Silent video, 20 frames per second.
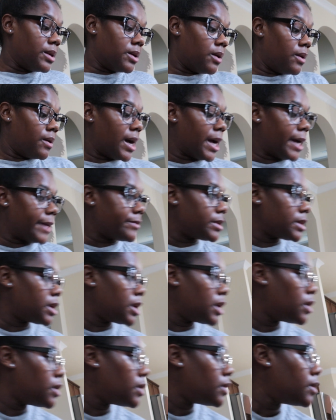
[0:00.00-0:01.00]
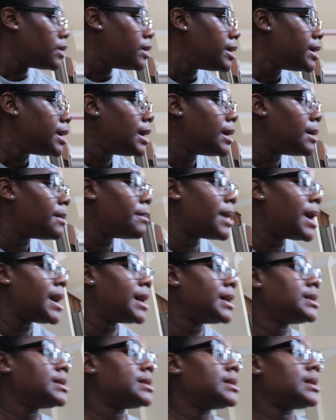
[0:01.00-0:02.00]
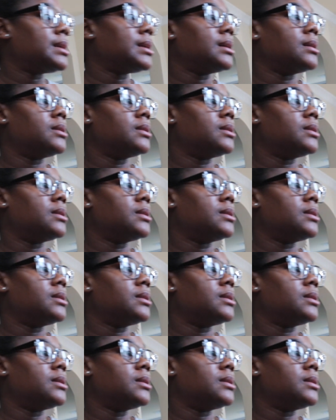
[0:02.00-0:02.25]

don't have to go and buy anything